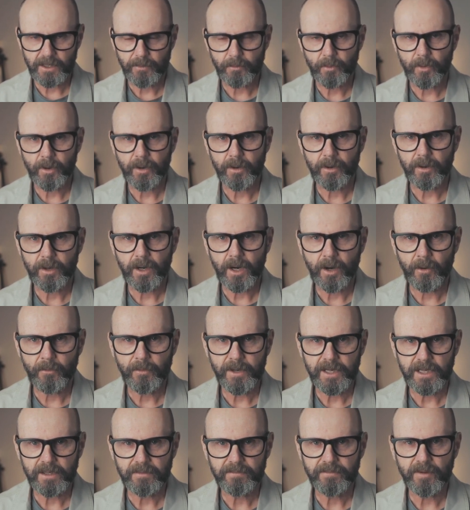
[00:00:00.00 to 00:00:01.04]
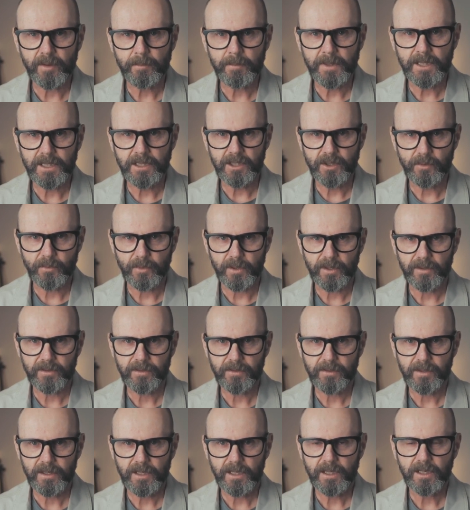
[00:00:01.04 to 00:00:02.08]
that we're already familiar
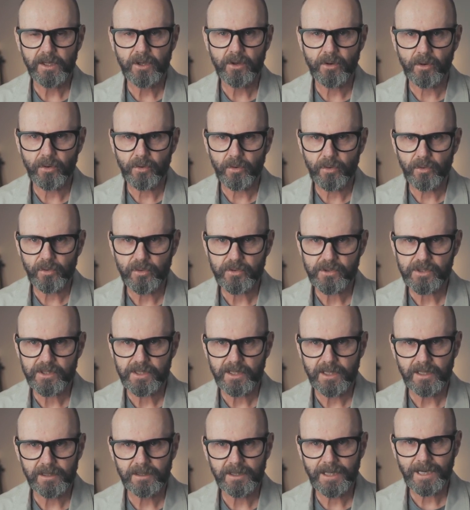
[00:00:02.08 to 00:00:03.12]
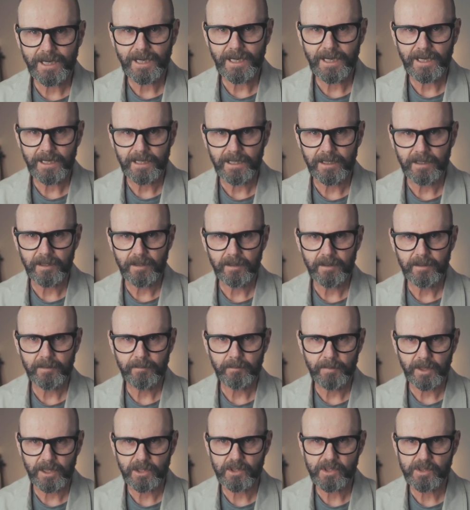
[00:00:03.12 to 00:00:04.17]
with. Groß and klein,
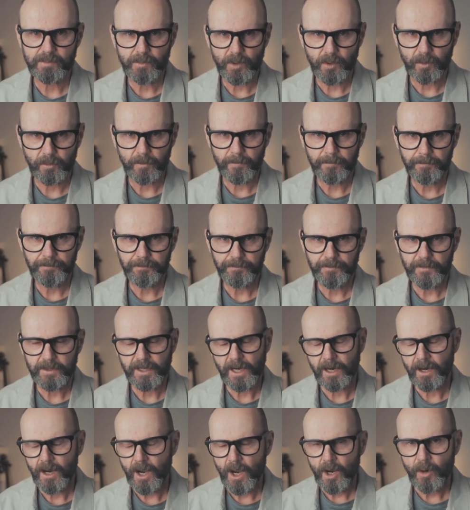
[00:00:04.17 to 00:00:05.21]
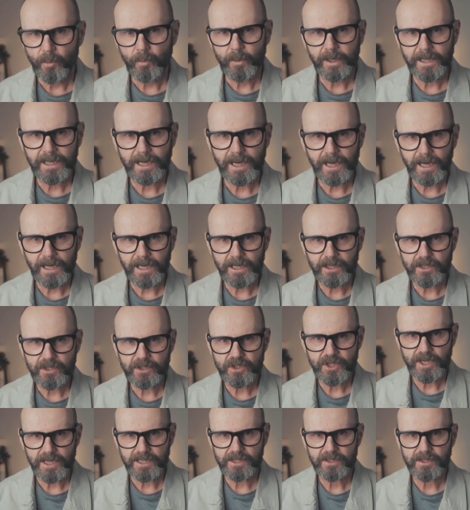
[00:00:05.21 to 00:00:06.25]
big and small. Now, we can't
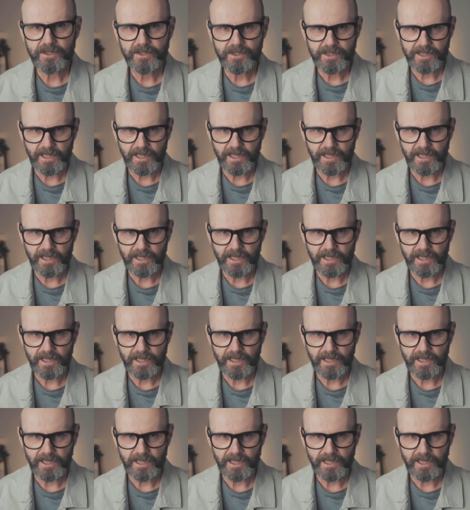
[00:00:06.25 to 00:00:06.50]
just